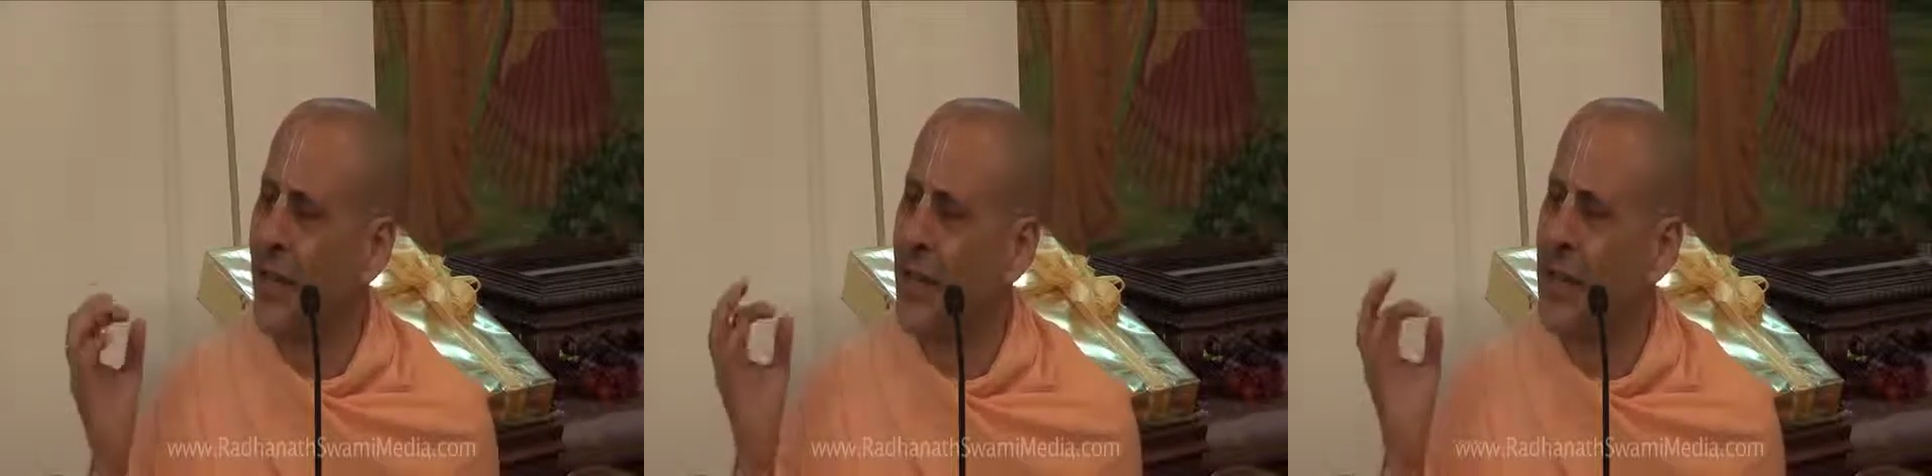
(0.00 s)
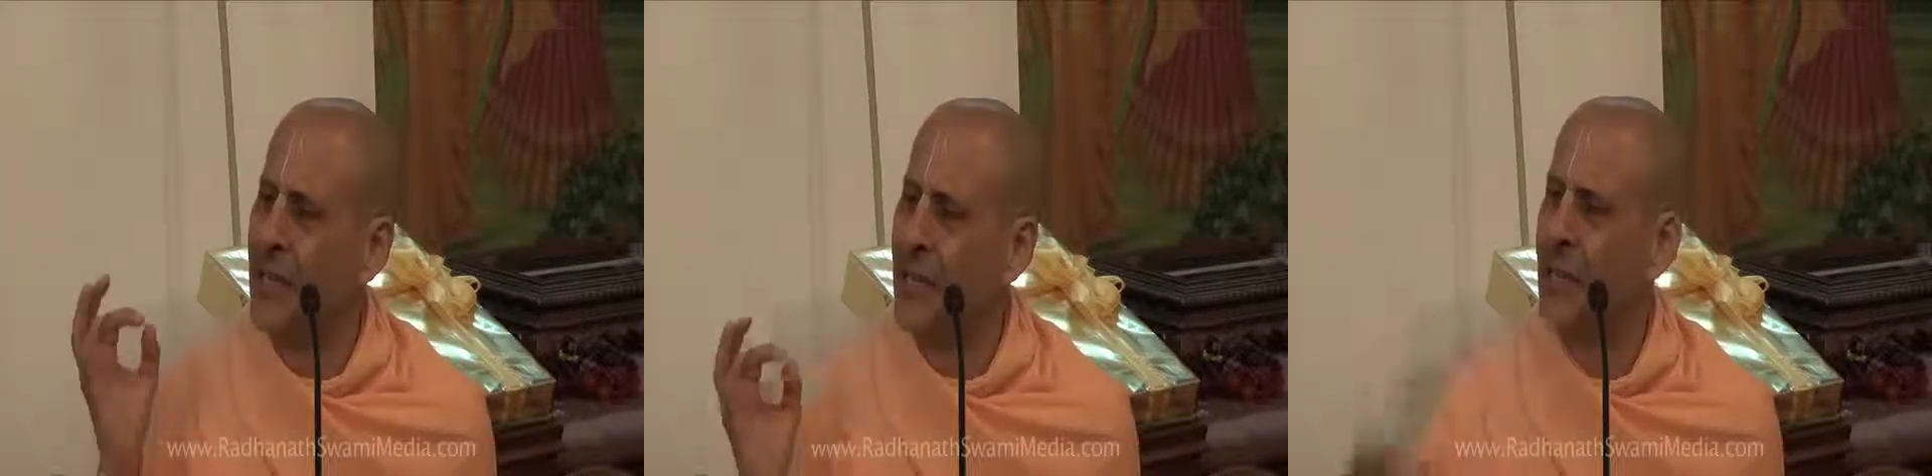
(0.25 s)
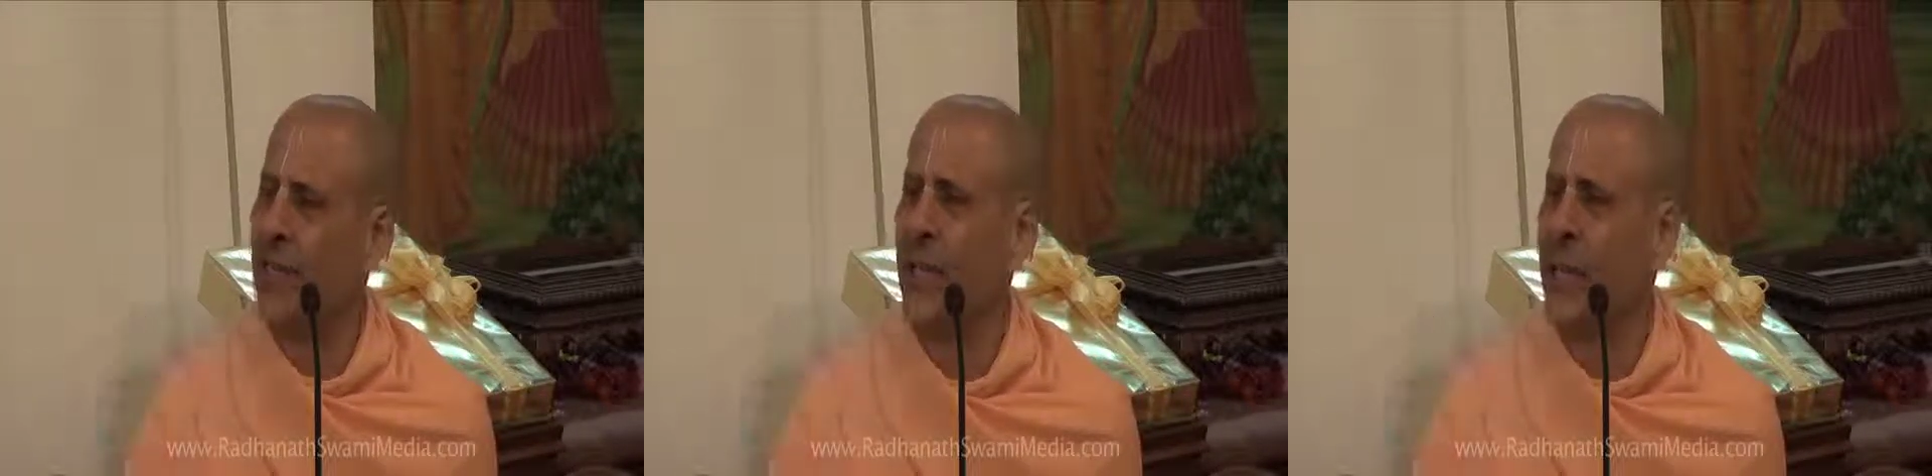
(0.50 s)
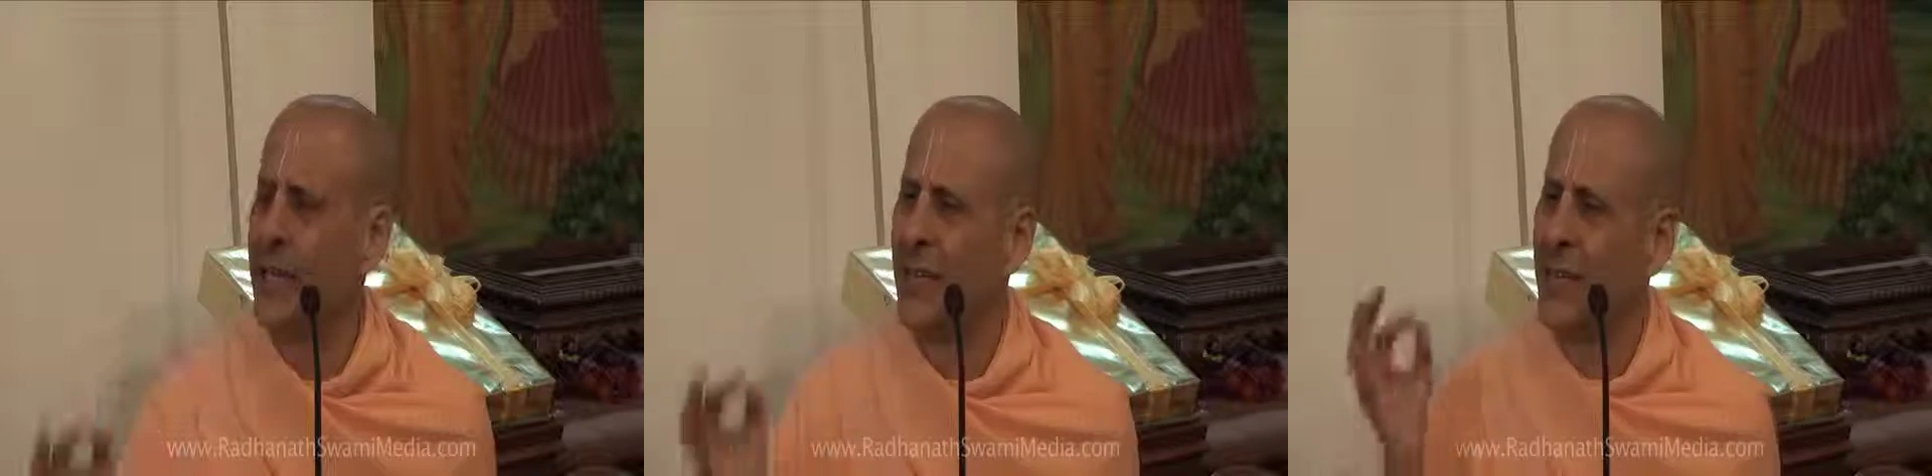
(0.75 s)

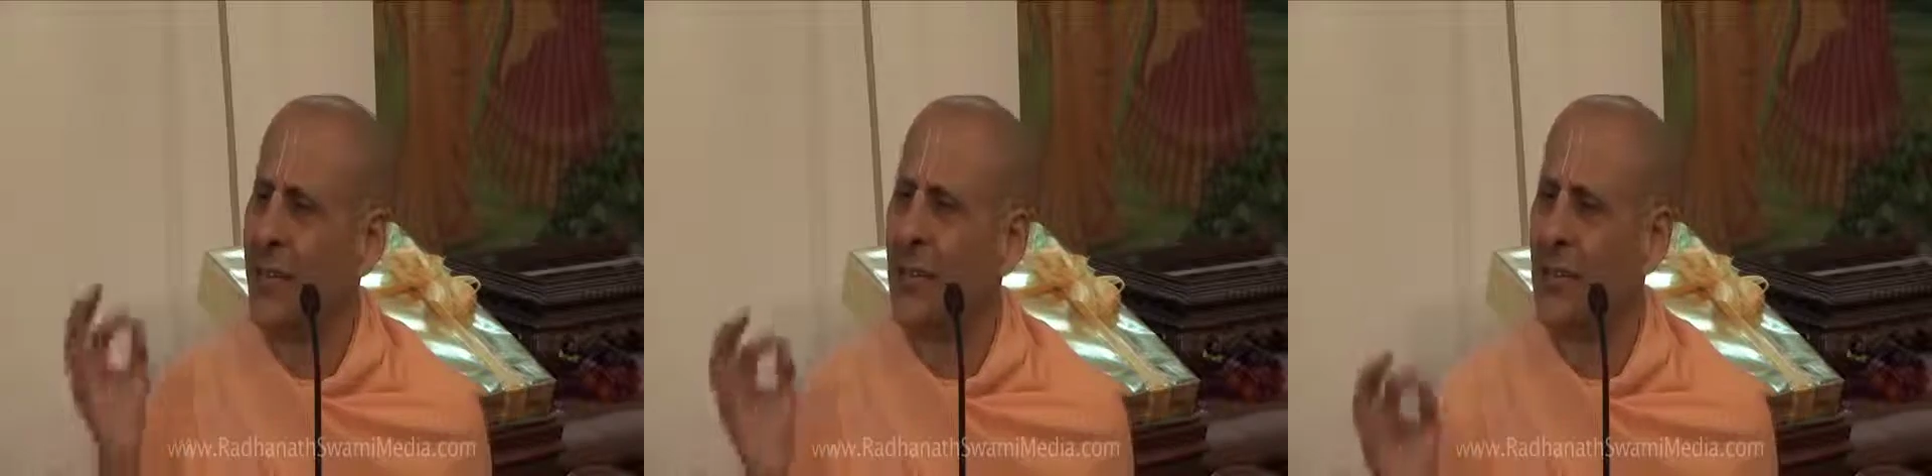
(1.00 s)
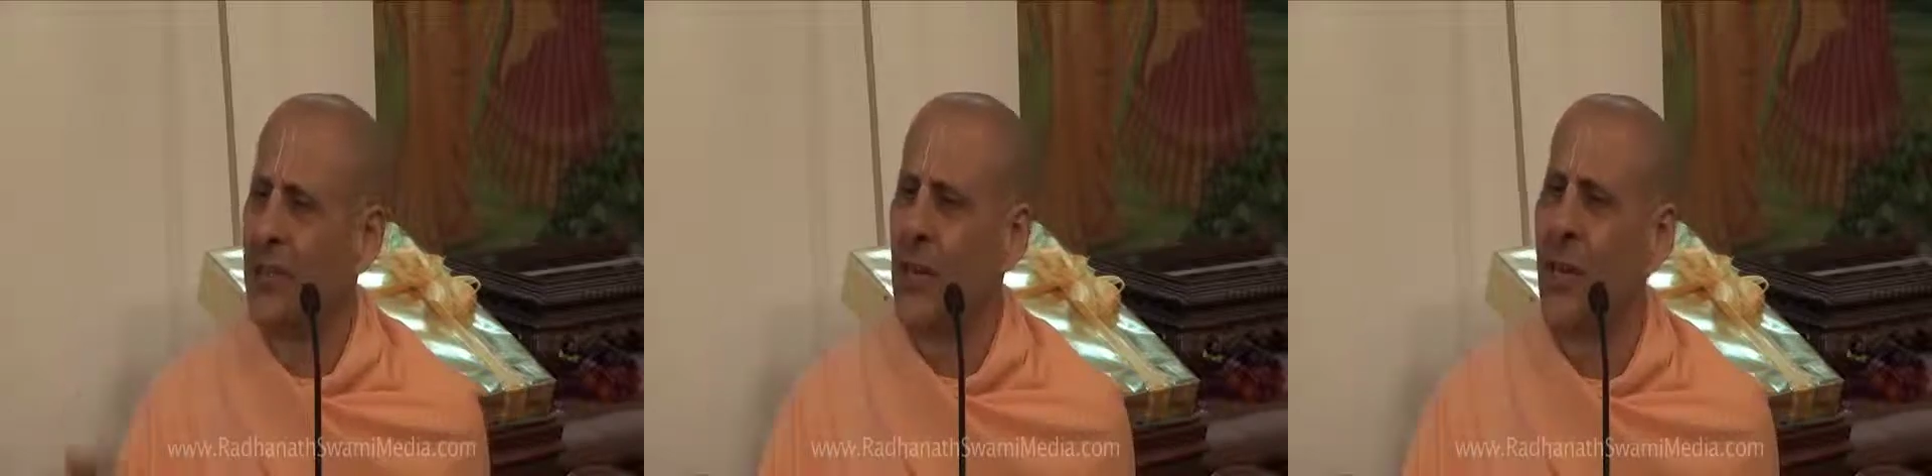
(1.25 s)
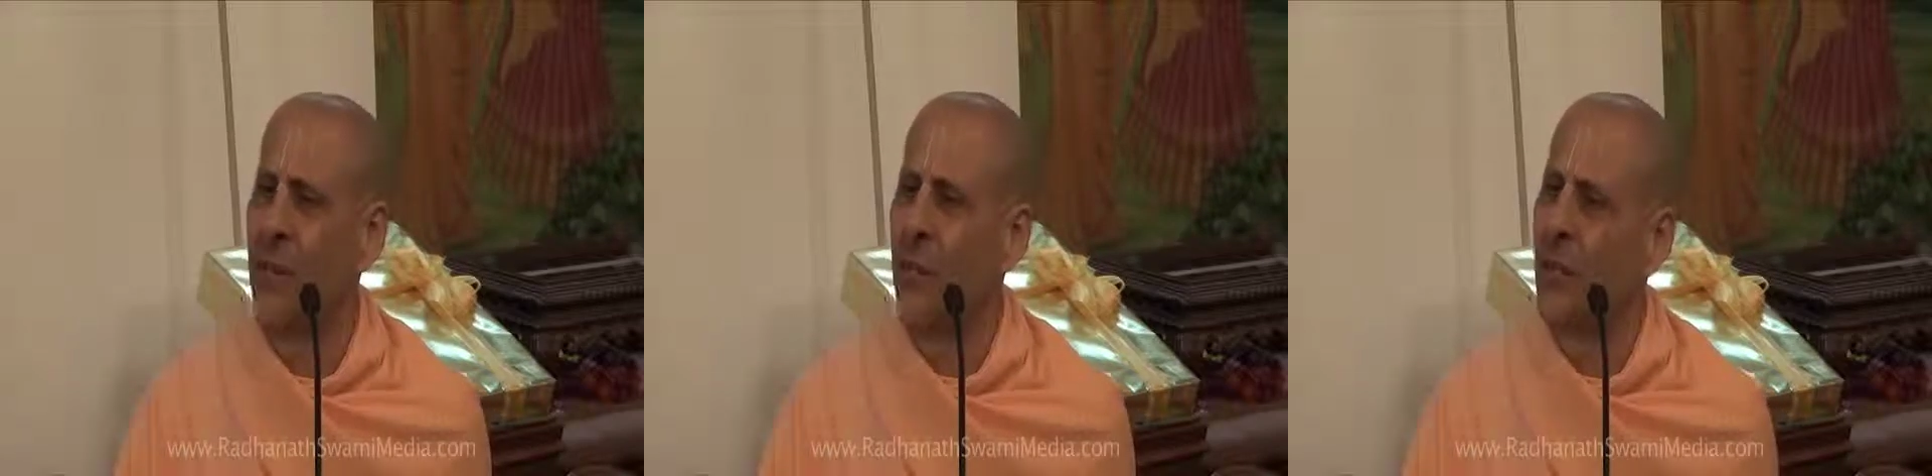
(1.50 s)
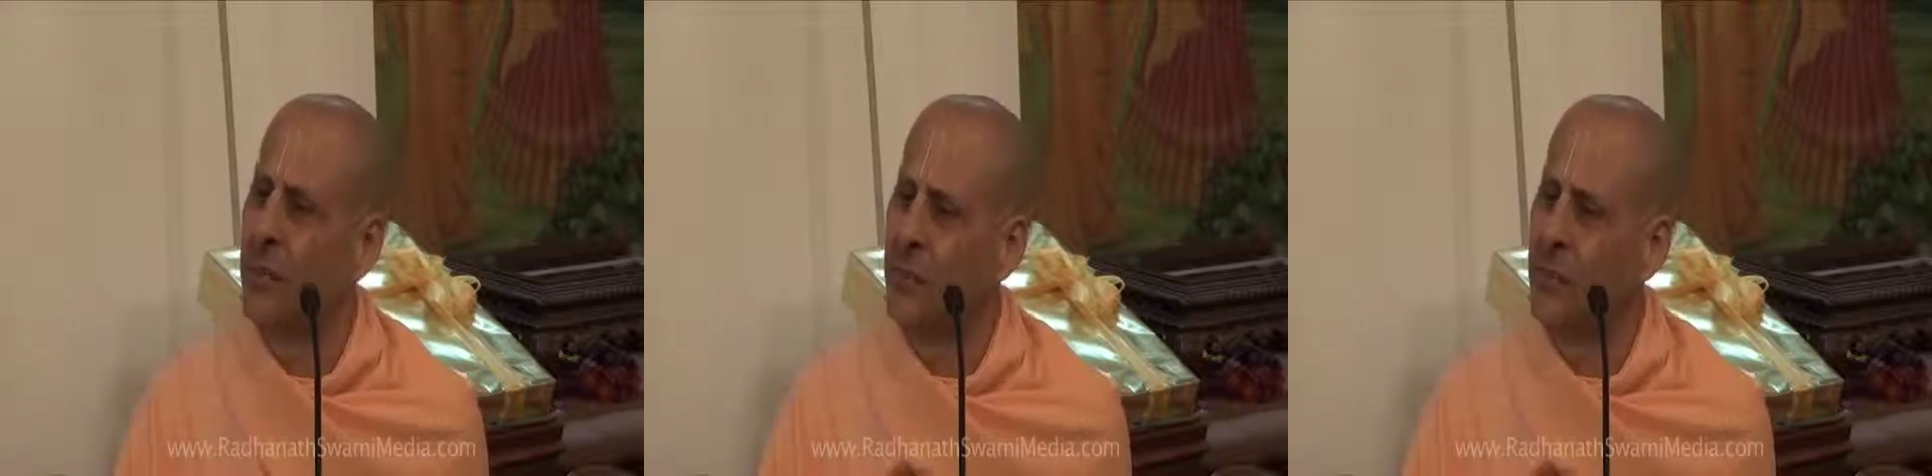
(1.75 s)
initiated a disciple